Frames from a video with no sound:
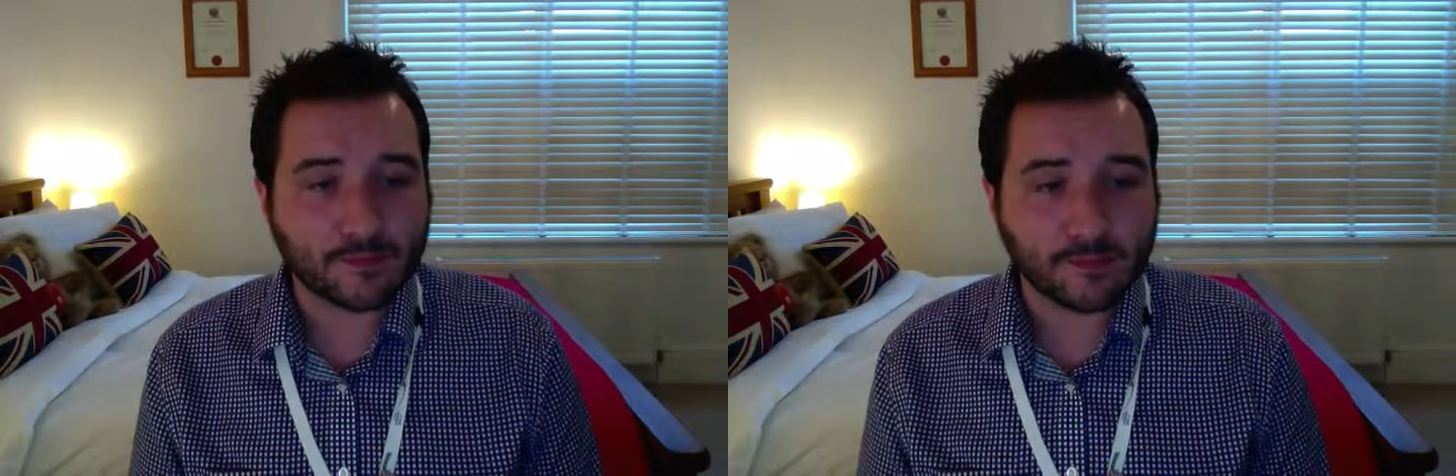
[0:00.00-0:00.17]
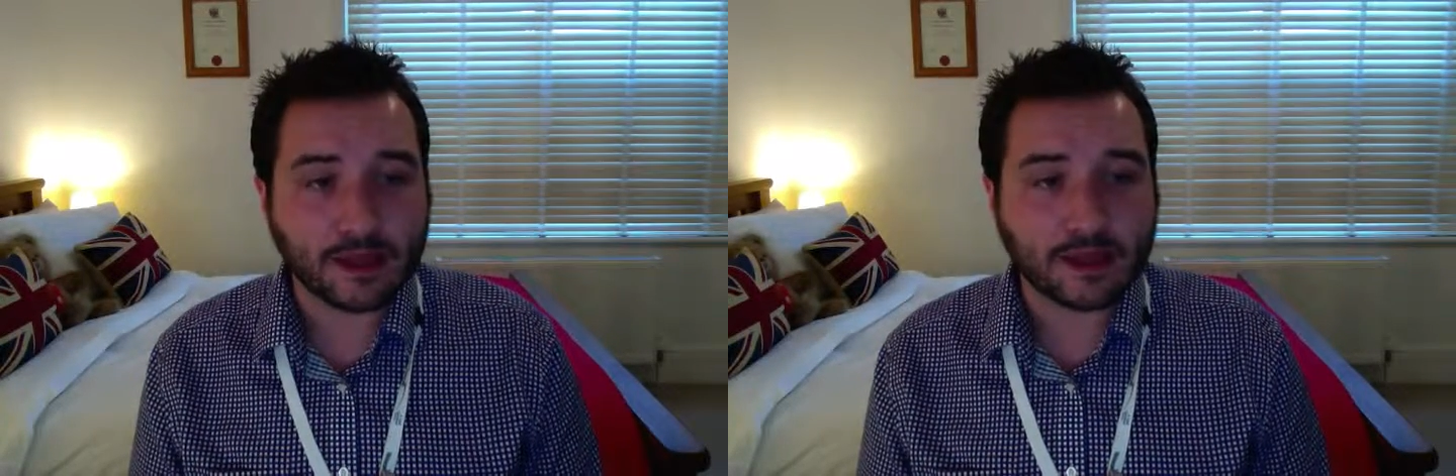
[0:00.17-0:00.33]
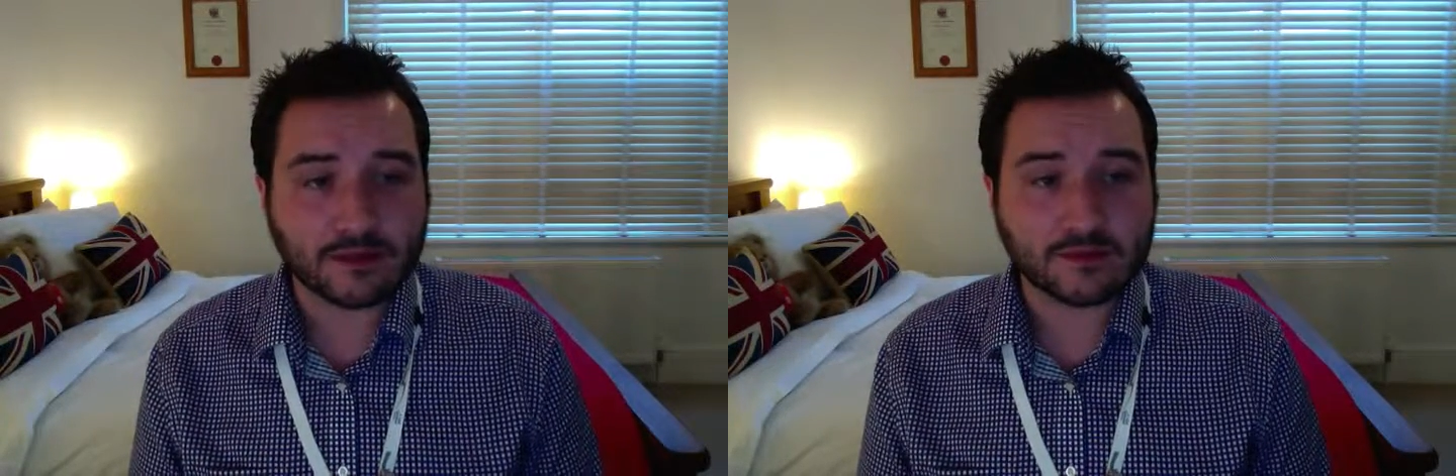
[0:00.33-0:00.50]

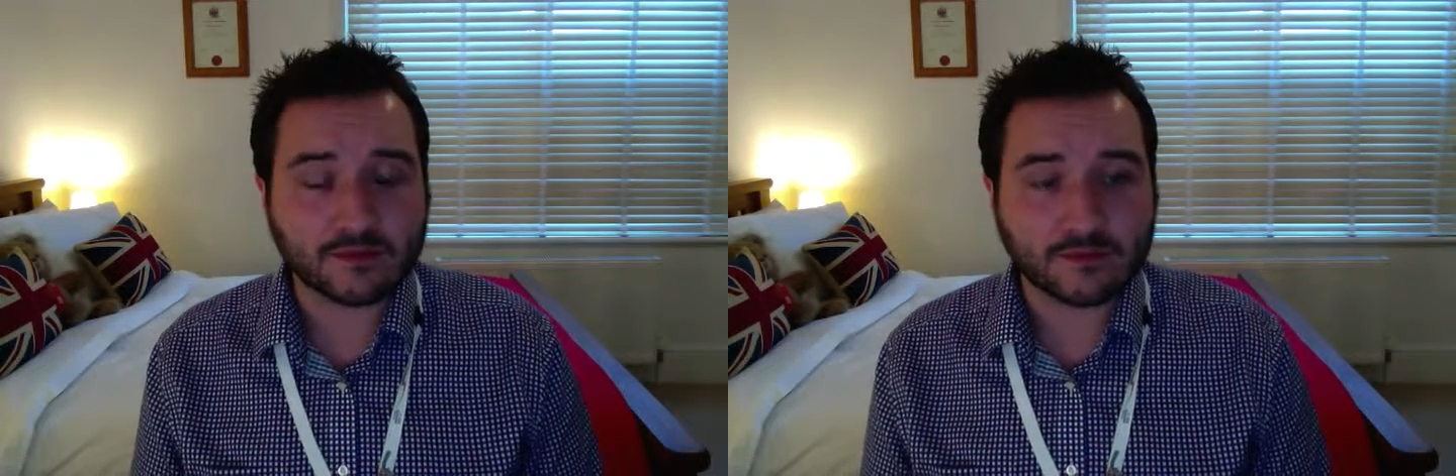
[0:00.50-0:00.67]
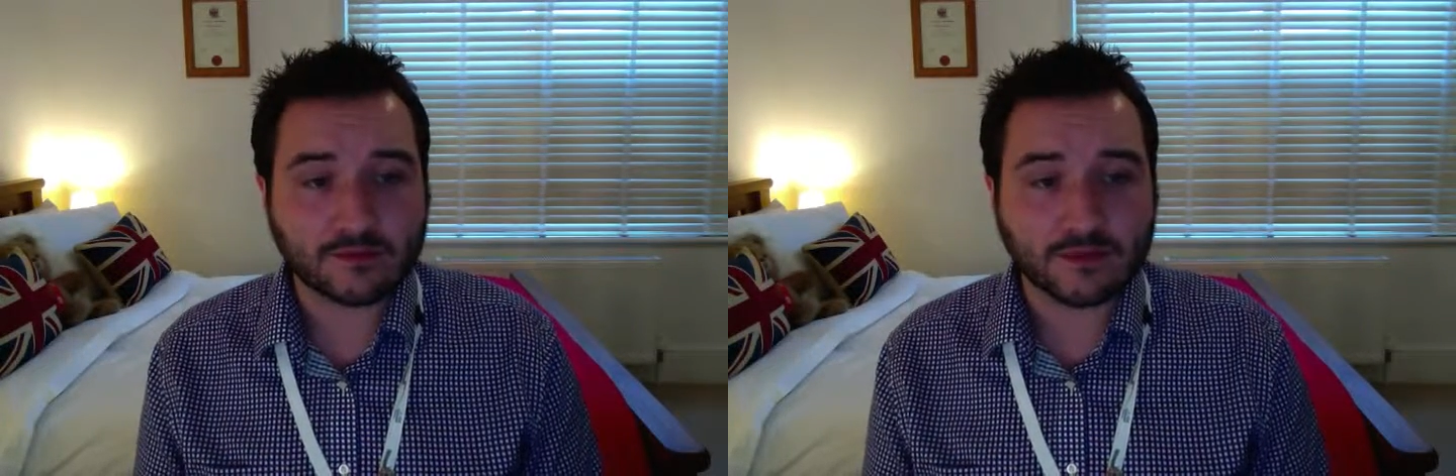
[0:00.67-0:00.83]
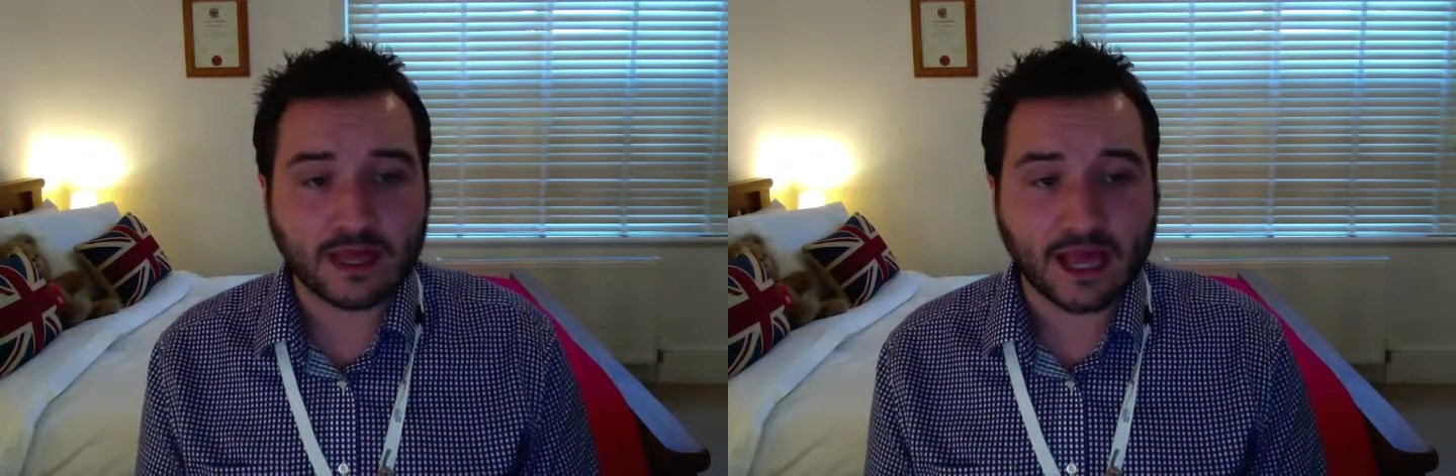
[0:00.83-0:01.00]
but
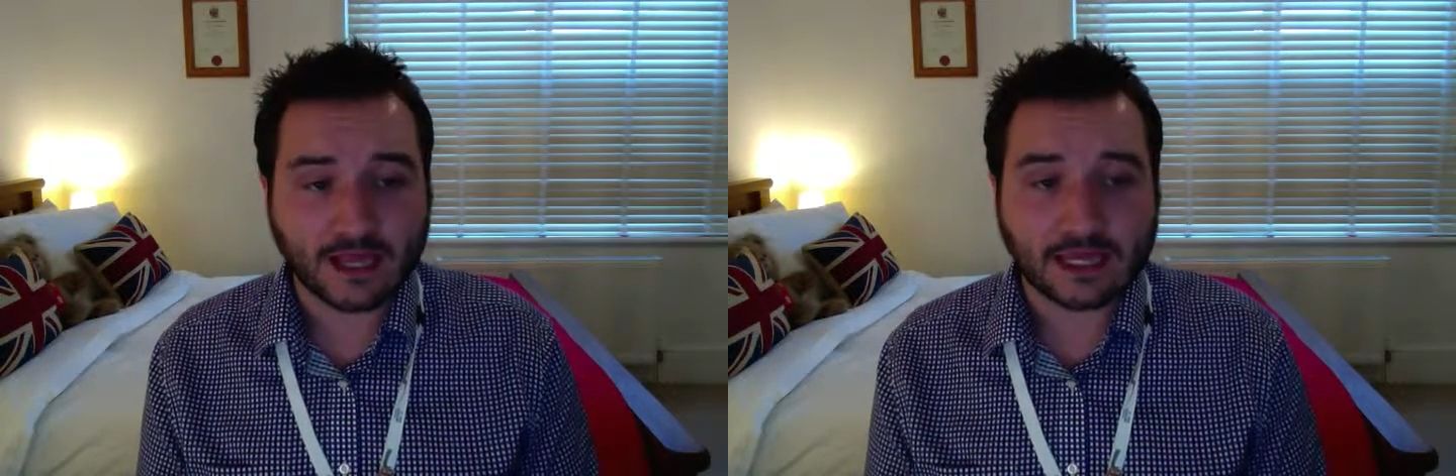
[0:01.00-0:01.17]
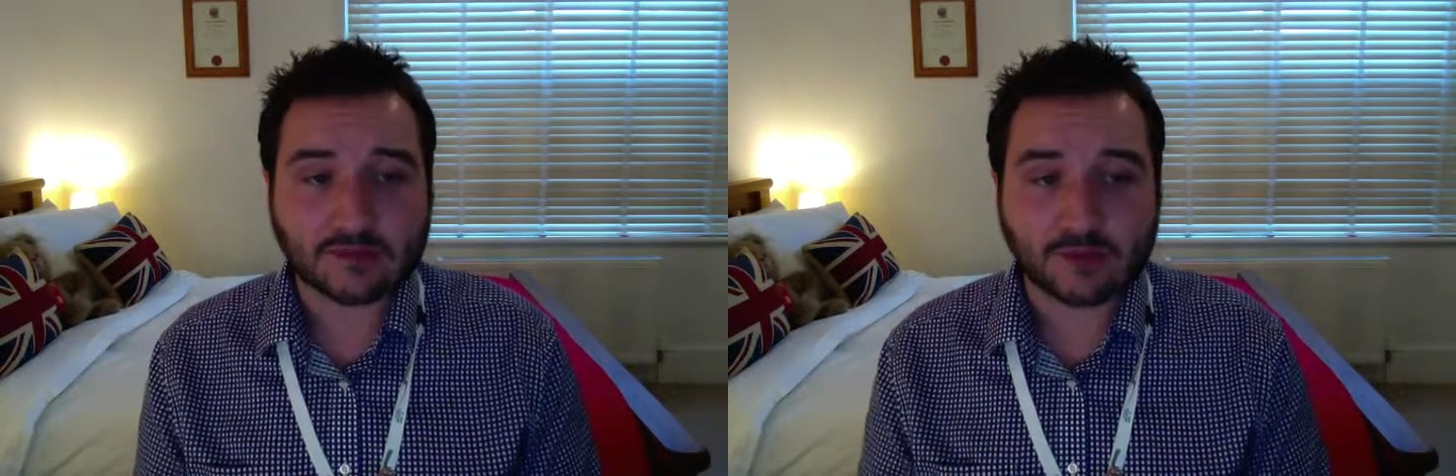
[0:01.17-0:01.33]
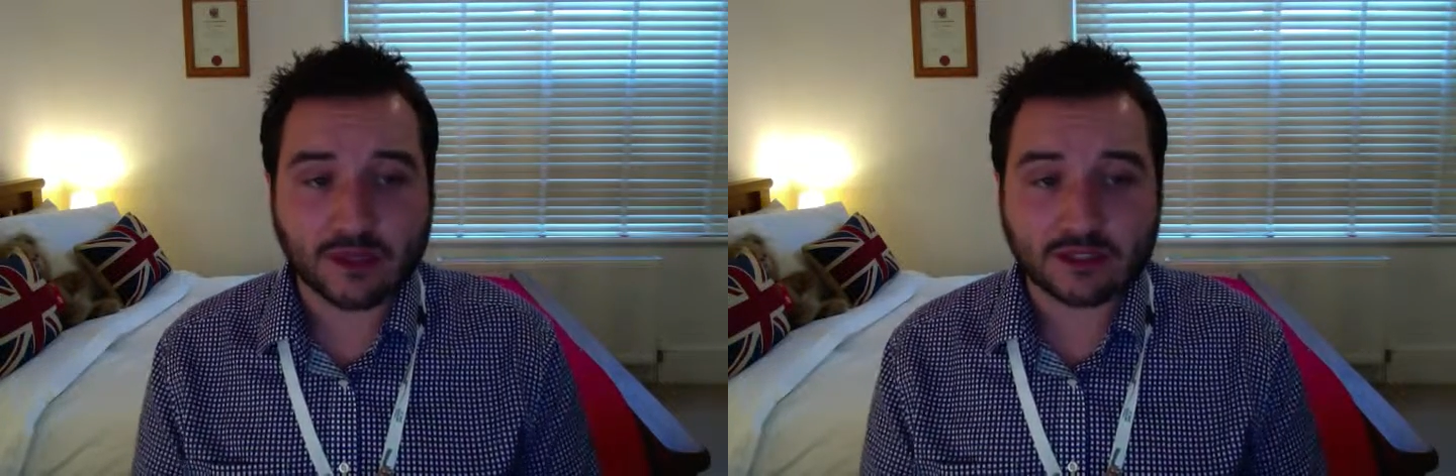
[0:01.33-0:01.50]
they had
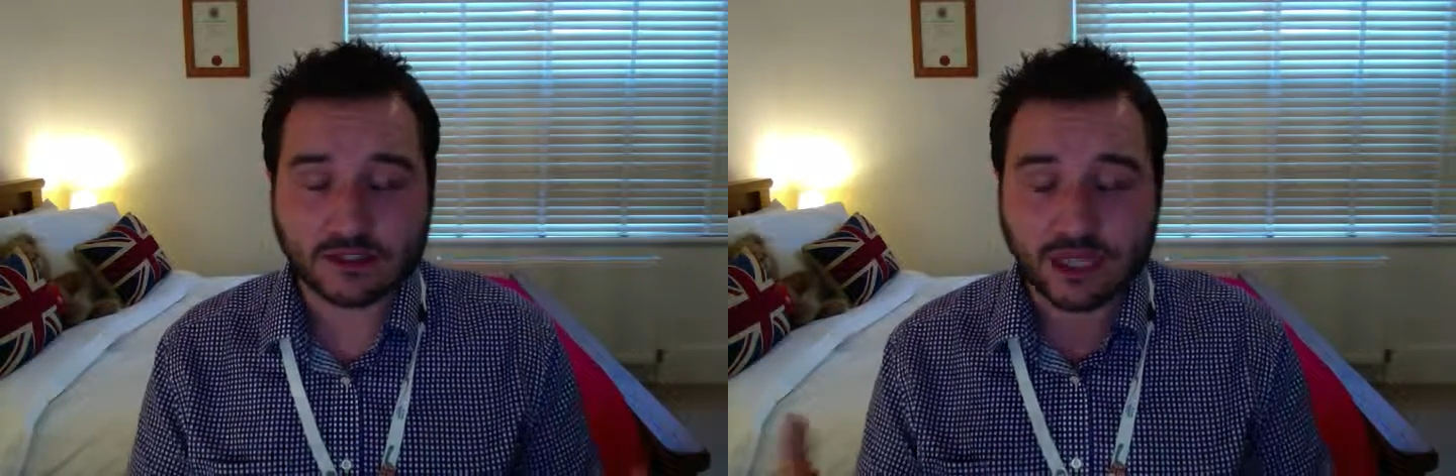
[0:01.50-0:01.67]
experts.